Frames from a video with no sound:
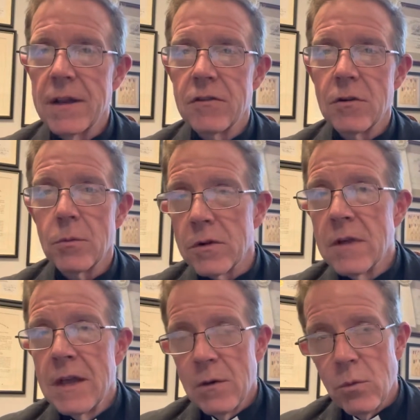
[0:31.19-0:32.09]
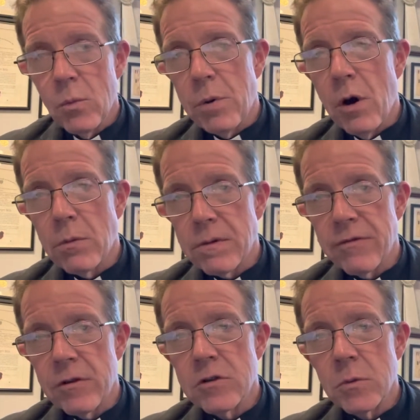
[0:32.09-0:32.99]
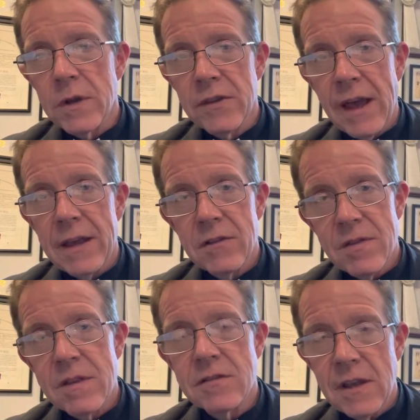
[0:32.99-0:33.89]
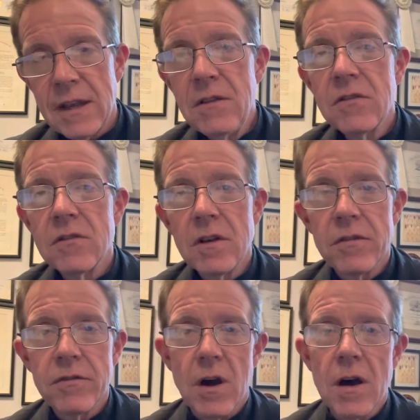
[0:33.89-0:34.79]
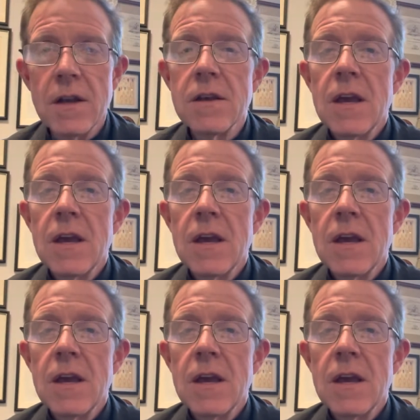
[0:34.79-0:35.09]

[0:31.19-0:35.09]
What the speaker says: And so Paul referred to us as the saints of God.